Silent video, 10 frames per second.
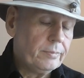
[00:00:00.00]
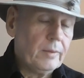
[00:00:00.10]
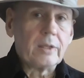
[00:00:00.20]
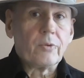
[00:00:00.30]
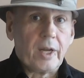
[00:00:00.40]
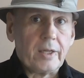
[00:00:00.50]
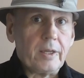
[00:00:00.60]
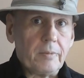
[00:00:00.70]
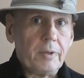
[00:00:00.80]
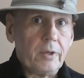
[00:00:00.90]
That's what I
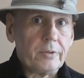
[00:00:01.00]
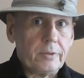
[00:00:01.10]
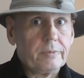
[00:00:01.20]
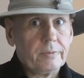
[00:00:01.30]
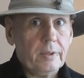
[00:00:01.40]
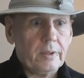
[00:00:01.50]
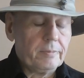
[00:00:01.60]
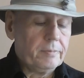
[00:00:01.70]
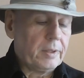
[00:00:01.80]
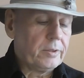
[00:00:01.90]
did, because it
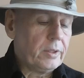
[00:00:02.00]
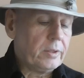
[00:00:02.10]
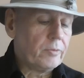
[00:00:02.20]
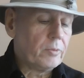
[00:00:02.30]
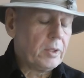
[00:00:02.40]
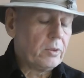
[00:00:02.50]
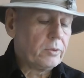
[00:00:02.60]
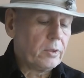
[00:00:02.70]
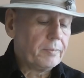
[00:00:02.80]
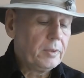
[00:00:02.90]
makes it easy for me
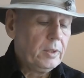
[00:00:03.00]
also.